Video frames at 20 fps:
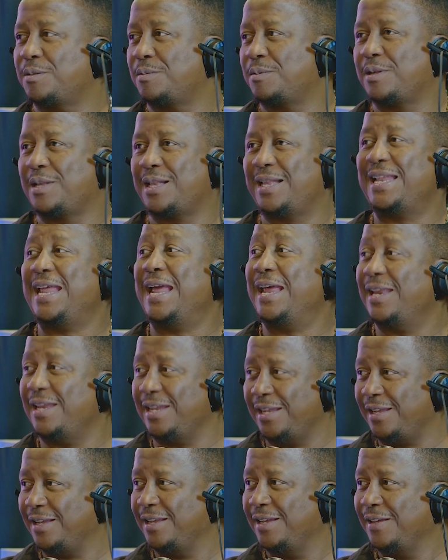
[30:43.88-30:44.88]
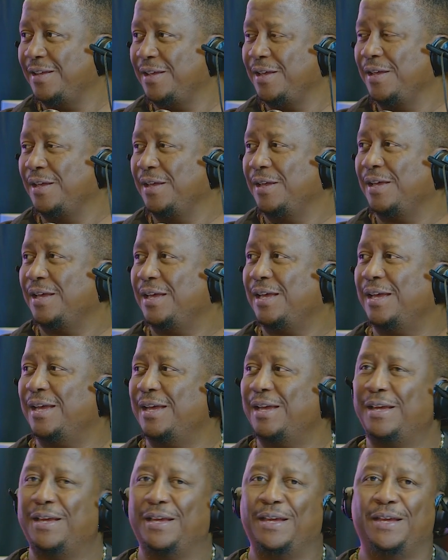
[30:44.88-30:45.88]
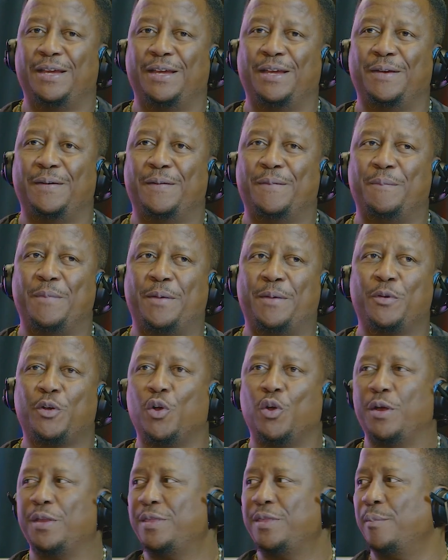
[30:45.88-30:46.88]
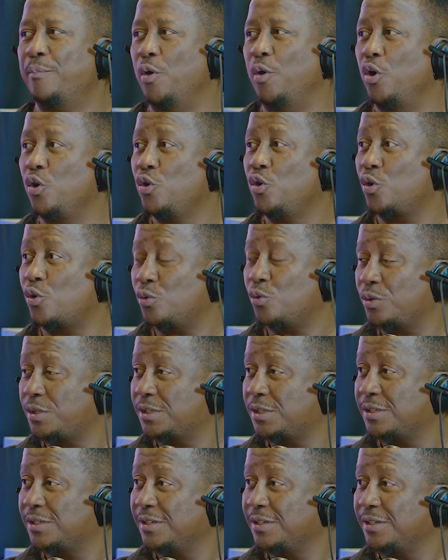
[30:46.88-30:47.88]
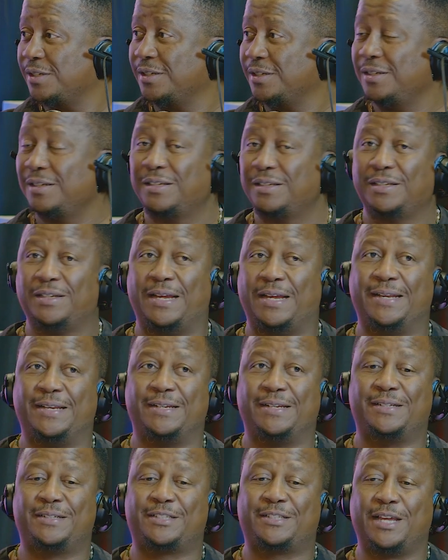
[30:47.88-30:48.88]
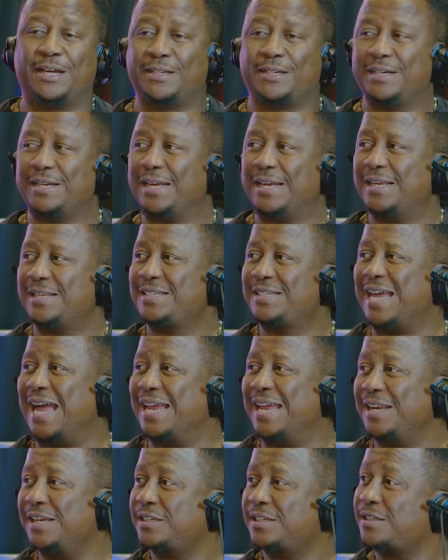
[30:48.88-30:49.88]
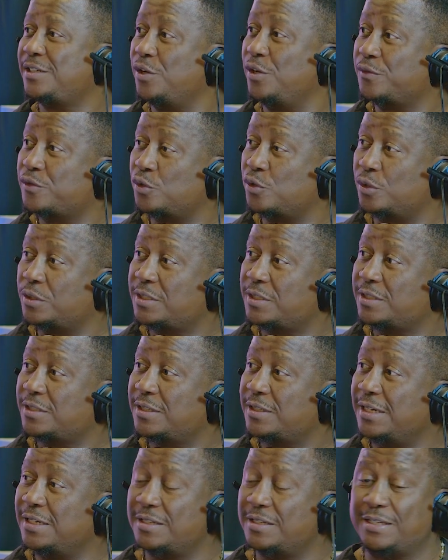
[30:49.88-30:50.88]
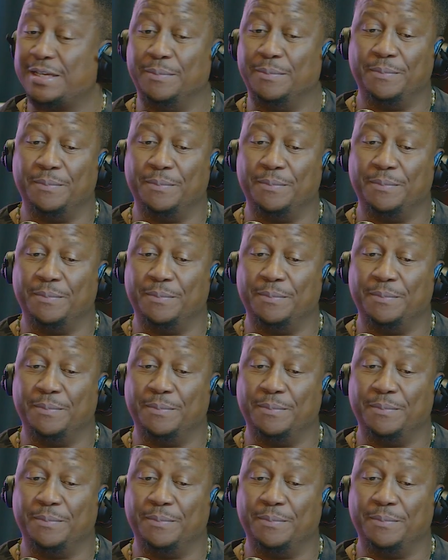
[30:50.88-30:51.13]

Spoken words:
clearly maybe going the Bongo route and starting a dynasty of sorts in Zim.